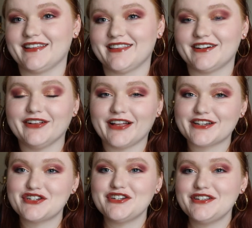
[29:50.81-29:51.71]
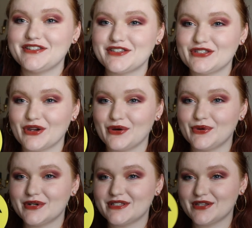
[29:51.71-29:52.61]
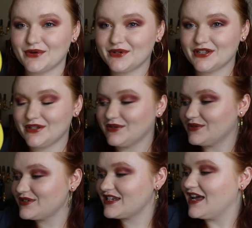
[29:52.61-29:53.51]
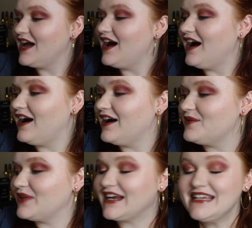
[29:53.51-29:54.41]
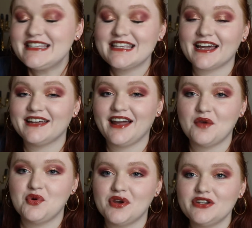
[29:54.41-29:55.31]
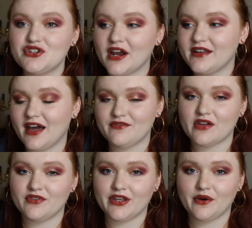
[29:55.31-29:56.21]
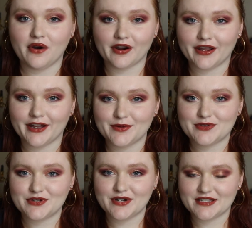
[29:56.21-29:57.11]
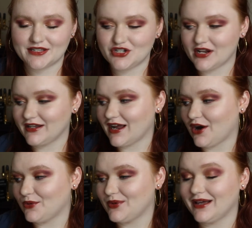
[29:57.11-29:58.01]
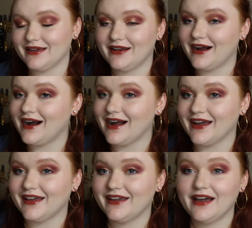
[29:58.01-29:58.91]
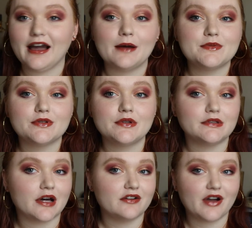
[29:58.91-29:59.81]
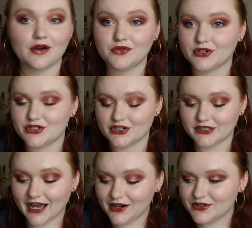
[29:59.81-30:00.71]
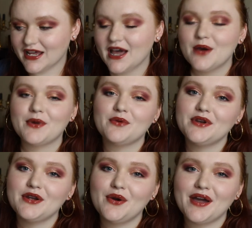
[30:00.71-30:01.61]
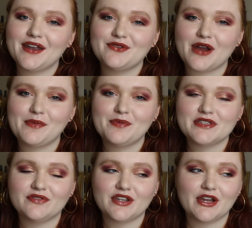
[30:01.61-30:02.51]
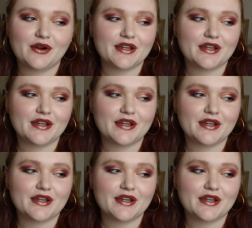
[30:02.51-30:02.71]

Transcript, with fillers: The collection is so, so cute. Um, like I said, I'm going to try to have that video already up so you guys can check it out, but I absolutely love how the look turned out. But I want to go ahead and wrap up this video.